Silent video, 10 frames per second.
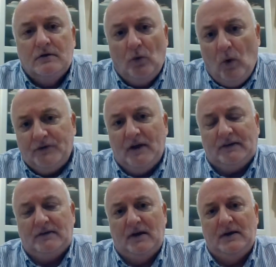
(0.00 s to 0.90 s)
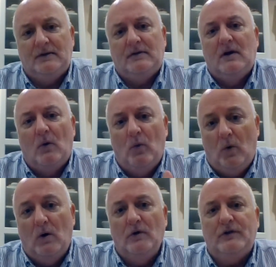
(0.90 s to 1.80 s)
To what extent
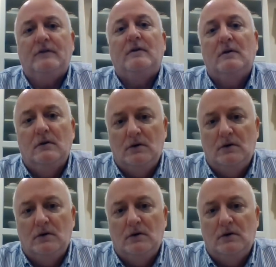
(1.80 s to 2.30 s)
was